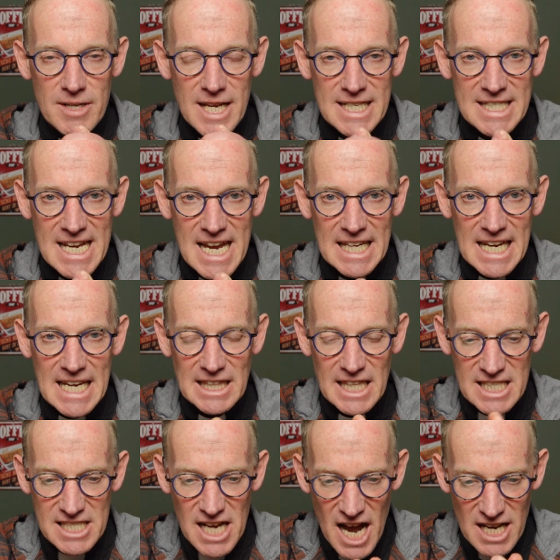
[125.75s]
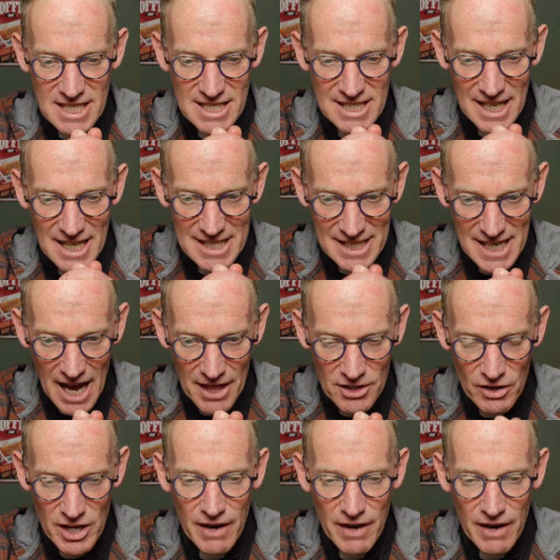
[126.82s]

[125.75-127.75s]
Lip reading: in taking the dust together,